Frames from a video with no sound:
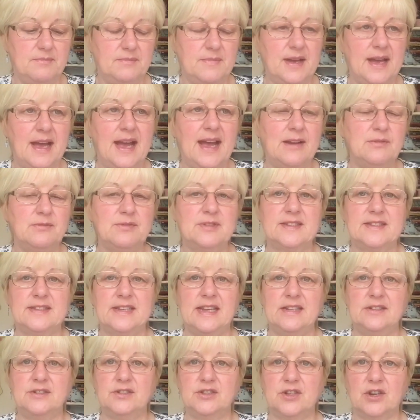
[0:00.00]
house
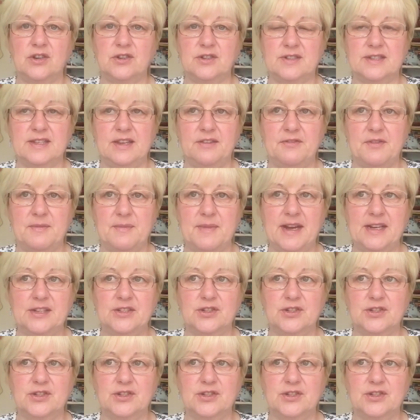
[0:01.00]
sit and dog sit for my